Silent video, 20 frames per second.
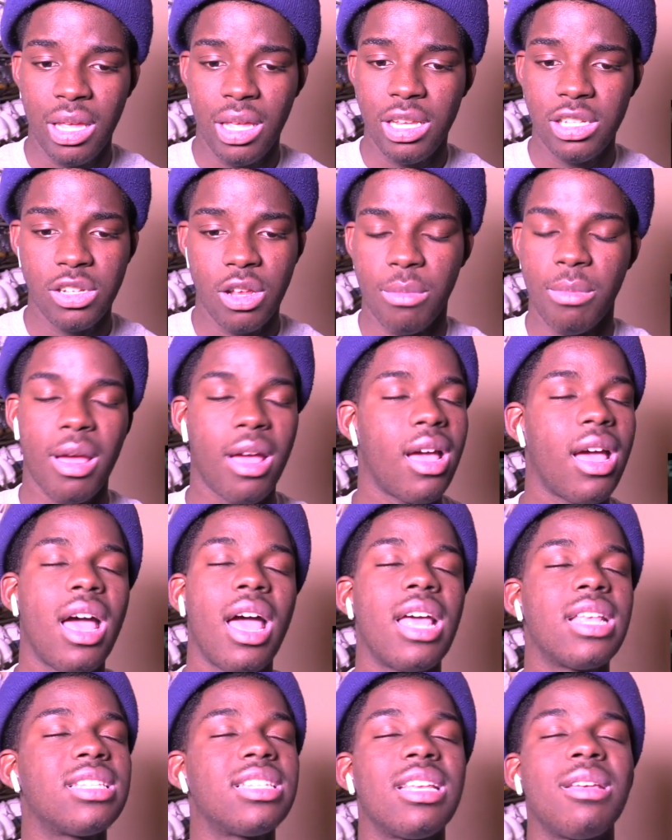You talking about
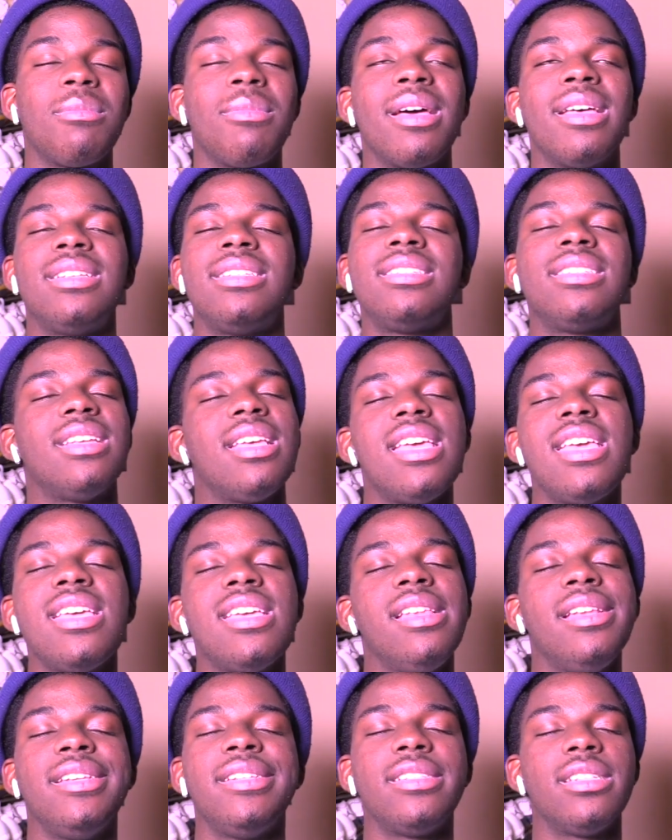I said my
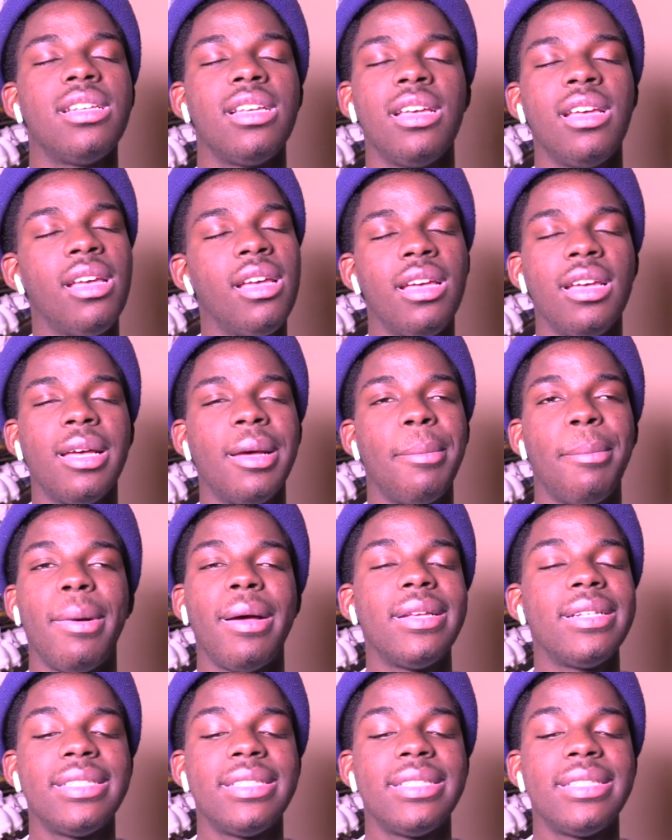sins, my